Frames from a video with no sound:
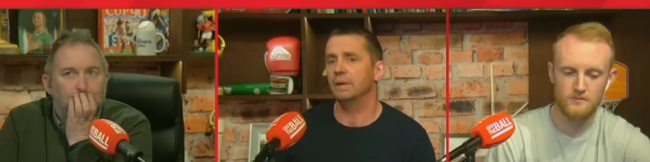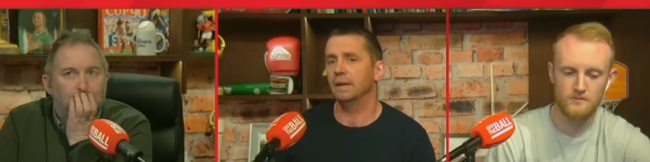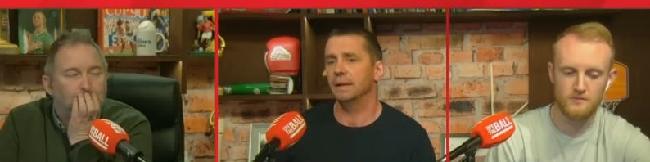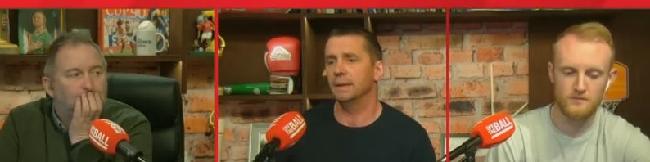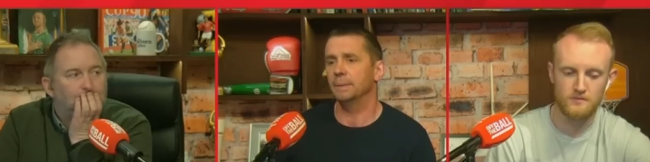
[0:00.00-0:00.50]

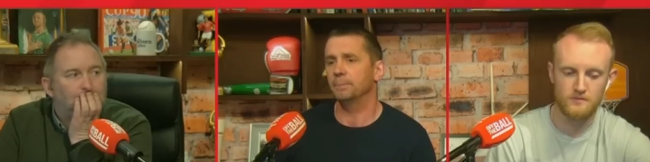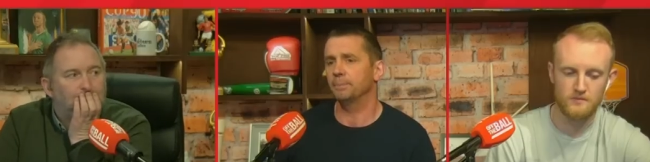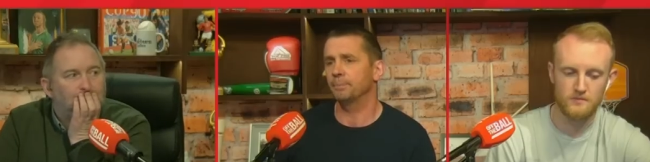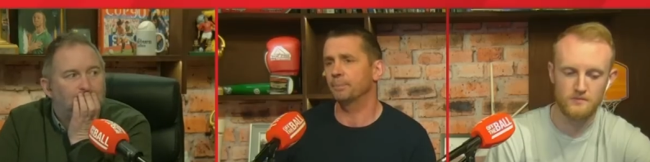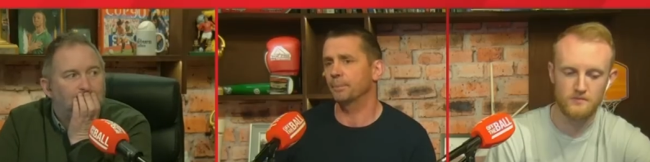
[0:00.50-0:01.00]

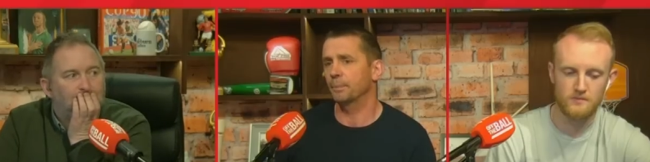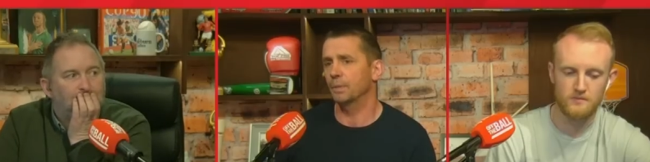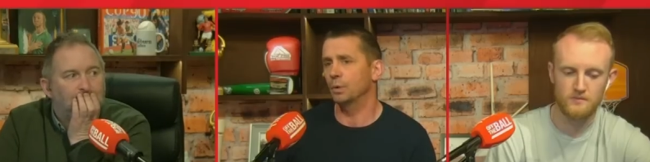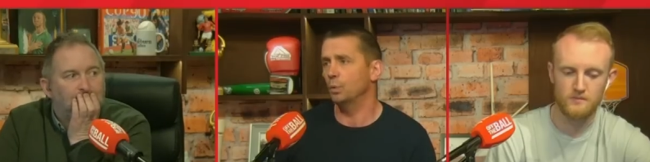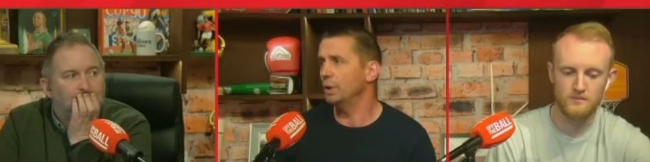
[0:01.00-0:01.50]

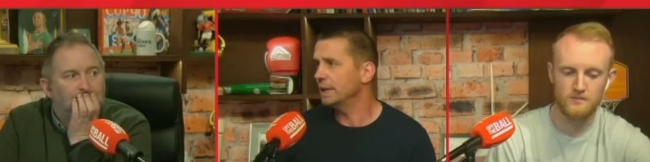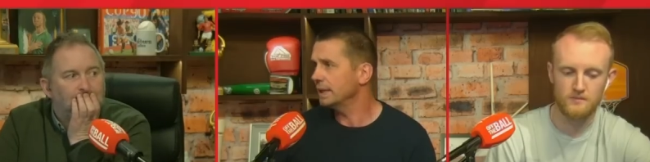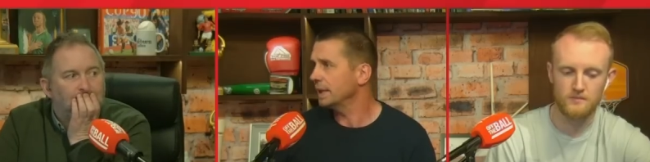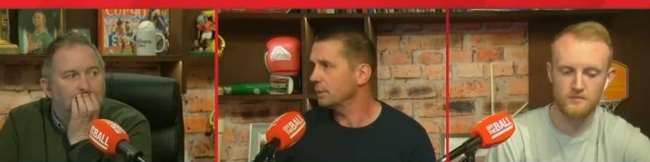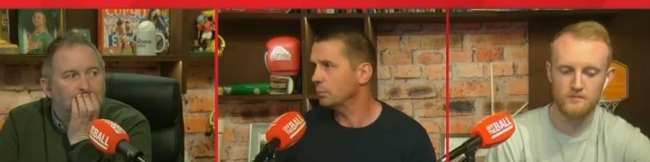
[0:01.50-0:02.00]
Speaker 1: winning
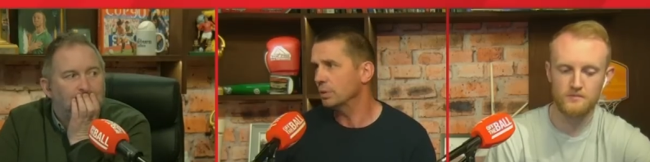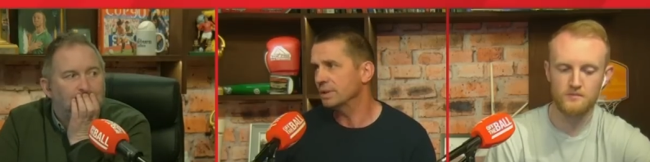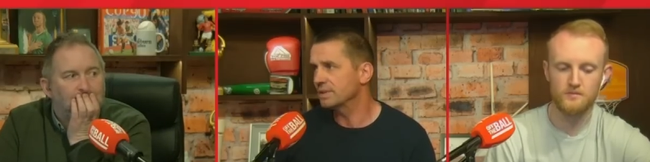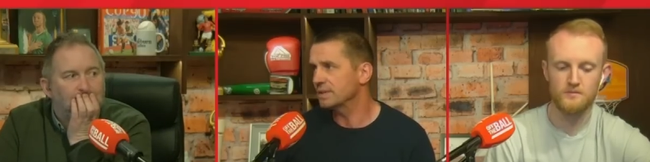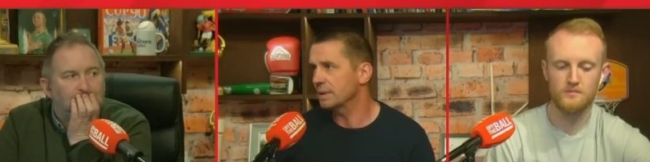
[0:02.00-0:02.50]
in Edinburgh
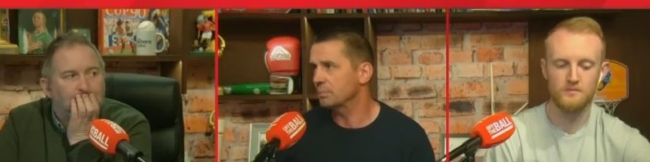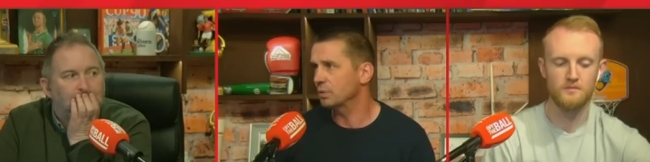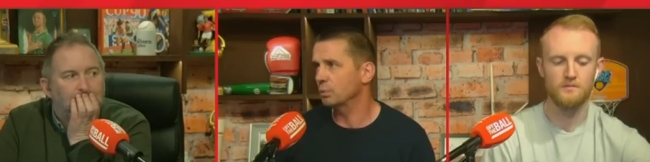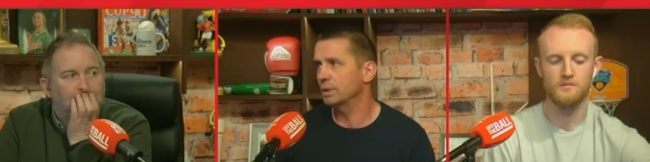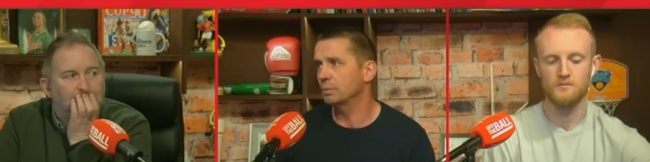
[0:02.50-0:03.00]
in
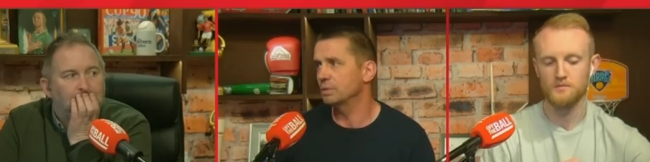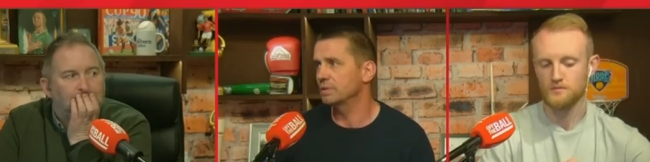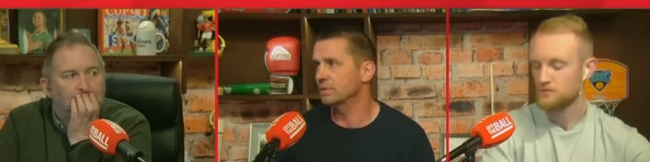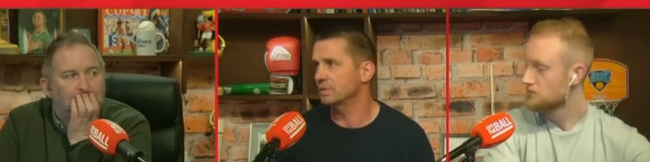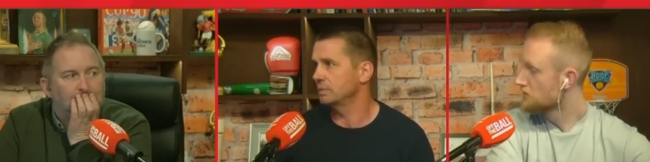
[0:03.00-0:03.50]
December when it
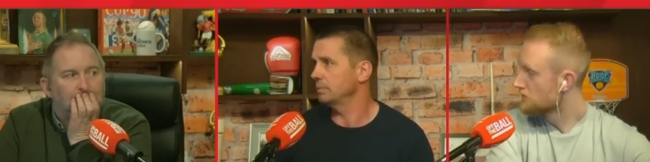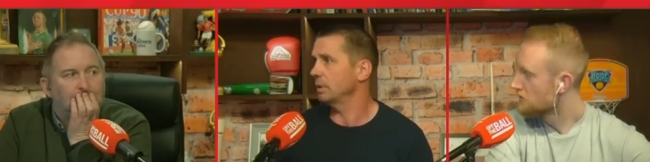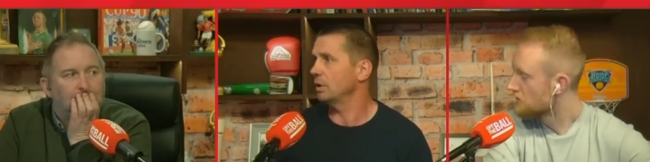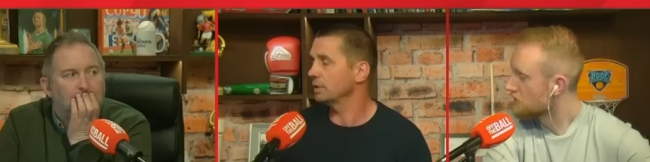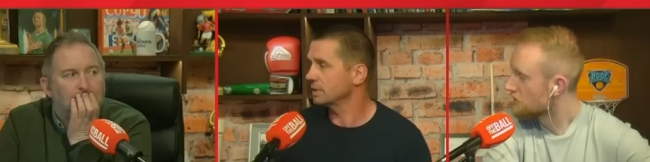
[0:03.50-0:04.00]
was
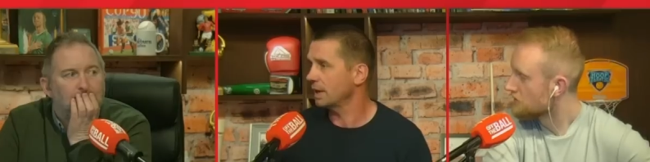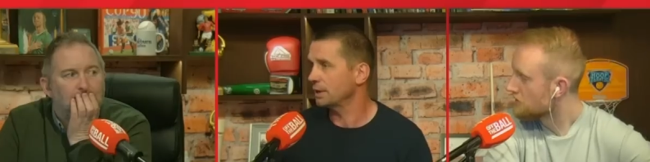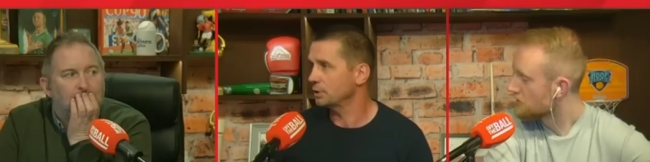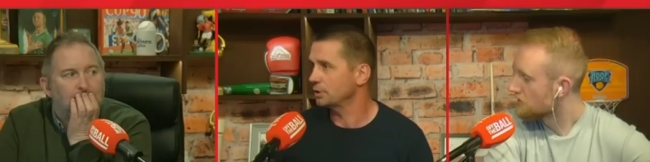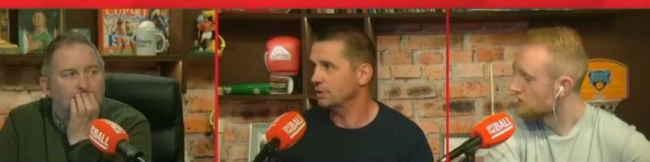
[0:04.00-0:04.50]
all the
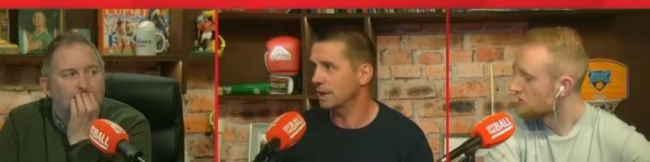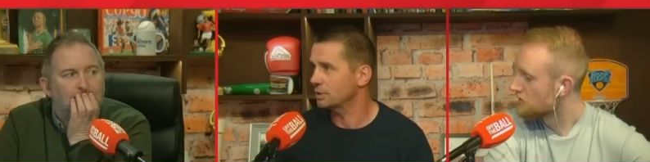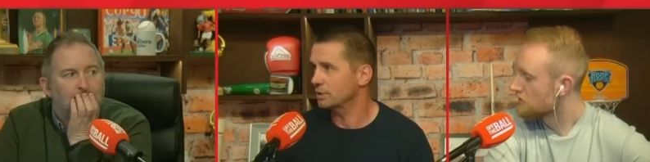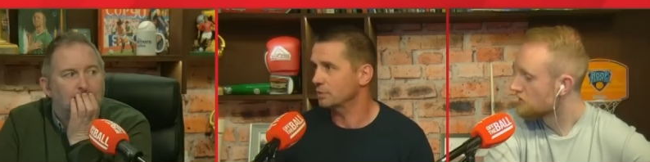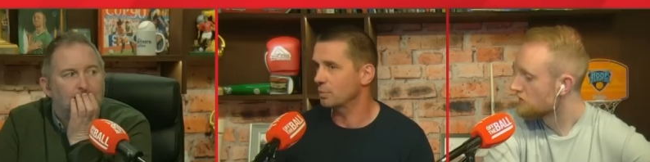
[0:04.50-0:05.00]
Scottish
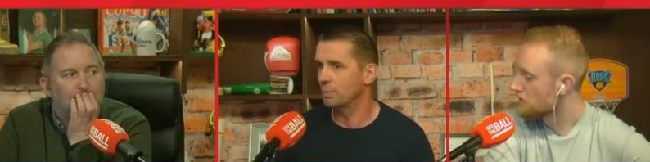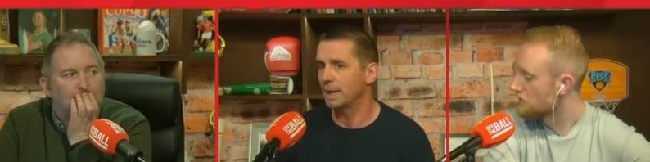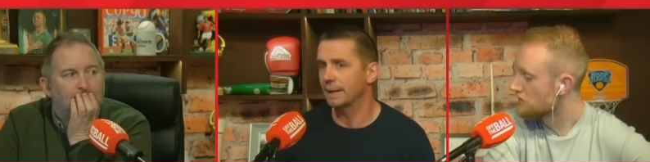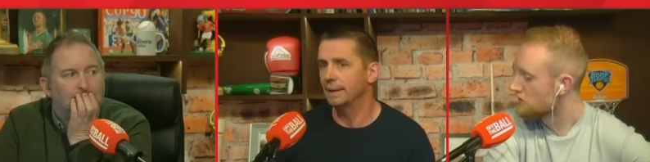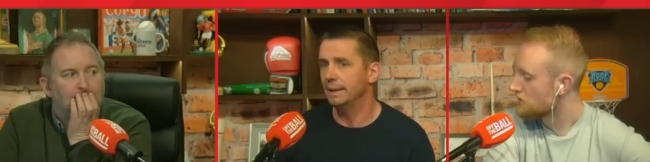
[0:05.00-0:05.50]
internationals were
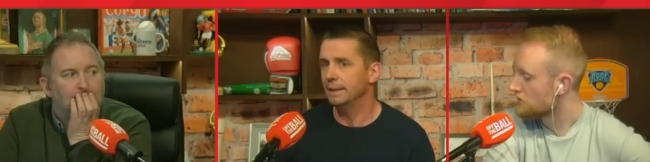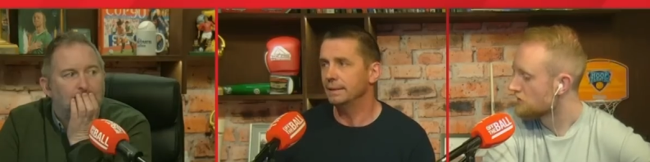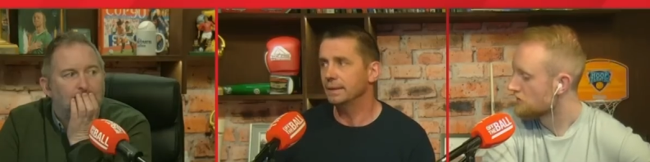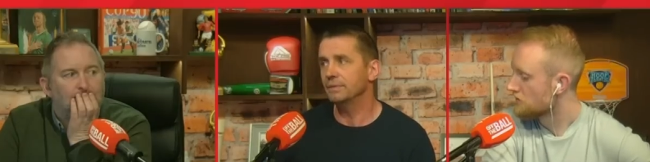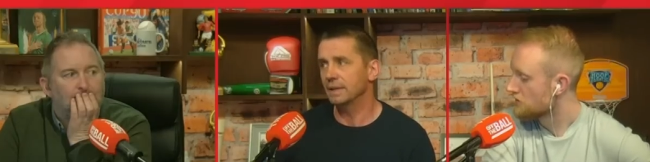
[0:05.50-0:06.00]
back.
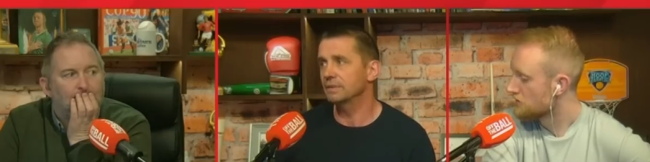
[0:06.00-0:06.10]
They've had